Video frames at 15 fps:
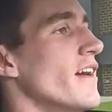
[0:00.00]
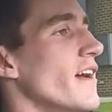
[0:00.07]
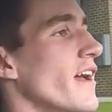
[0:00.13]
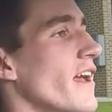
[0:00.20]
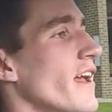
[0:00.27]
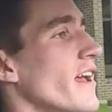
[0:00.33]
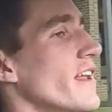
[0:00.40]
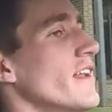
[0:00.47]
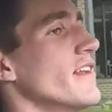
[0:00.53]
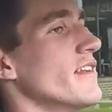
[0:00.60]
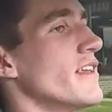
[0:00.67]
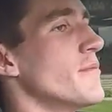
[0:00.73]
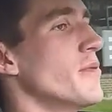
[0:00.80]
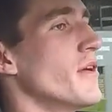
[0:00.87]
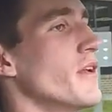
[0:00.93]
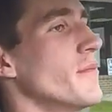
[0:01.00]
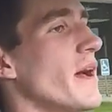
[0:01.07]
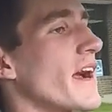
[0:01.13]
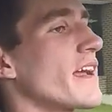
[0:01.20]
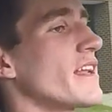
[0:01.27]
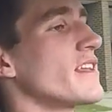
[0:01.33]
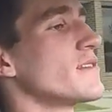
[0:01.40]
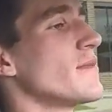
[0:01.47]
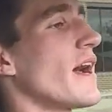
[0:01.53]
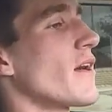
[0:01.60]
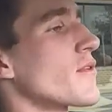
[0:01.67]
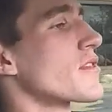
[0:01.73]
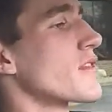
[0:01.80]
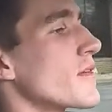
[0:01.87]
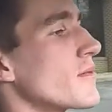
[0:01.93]
And he put it back in his
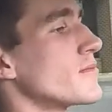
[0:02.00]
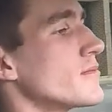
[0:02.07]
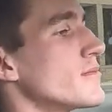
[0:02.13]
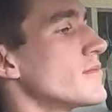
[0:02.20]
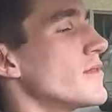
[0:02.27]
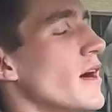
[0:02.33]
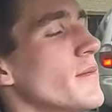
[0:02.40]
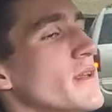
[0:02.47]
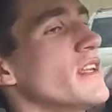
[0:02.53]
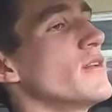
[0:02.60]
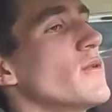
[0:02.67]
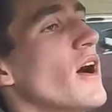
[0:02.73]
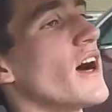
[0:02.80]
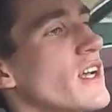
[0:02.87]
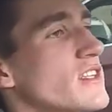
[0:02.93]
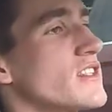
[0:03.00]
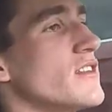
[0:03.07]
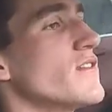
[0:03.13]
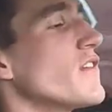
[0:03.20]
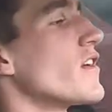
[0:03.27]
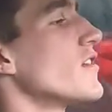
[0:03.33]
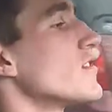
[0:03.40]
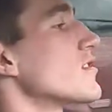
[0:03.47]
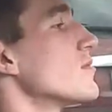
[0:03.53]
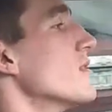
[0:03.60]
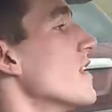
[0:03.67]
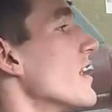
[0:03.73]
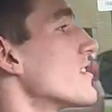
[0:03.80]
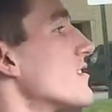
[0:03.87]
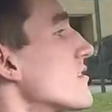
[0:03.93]
mouth. I mean, he washed it first,
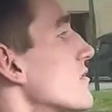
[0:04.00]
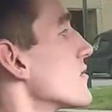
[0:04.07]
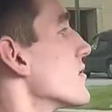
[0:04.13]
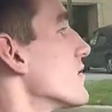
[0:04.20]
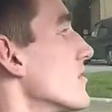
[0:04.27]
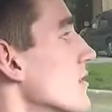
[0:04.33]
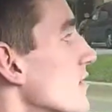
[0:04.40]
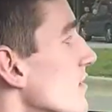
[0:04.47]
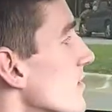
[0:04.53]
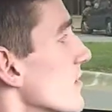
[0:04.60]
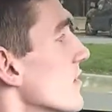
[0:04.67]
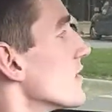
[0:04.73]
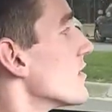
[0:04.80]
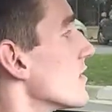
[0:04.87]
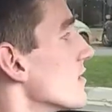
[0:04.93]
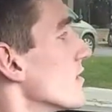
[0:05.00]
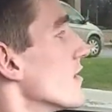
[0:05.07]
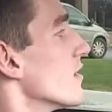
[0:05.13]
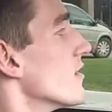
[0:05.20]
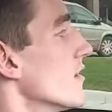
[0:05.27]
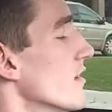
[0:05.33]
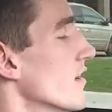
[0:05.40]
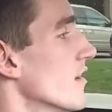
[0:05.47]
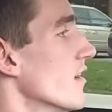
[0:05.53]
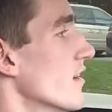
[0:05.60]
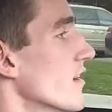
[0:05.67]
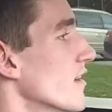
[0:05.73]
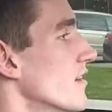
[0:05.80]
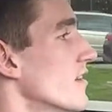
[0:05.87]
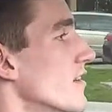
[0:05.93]
but that's Ugh.
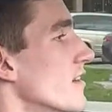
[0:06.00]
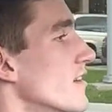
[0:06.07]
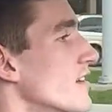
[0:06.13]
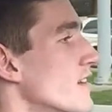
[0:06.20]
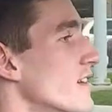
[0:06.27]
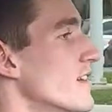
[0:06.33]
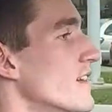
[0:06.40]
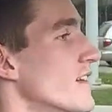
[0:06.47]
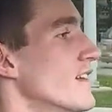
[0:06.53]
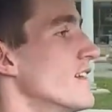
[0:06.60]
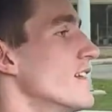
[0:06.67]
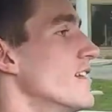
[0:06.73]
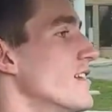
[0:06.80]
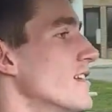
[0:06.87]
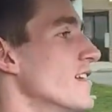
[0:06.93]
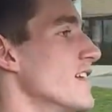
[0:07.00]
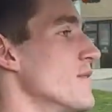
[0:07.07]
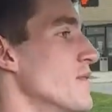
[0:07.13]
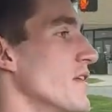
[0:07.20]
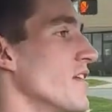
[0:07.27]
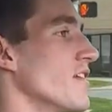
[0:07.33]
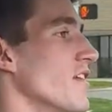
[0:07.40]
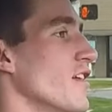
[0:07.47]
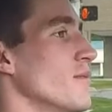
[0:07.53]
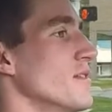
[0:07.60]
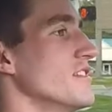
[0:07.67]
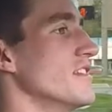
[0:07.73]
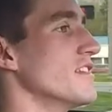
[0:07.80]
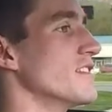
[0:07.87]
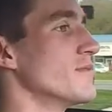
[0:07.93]
He put
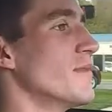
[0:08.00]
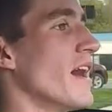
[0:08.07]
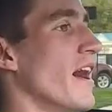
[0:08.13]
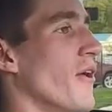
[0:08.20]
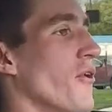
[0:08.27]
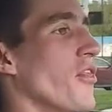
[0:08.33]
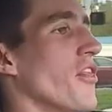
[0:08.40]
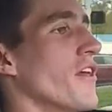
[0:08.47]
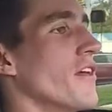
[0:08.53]
garbage in his mouth.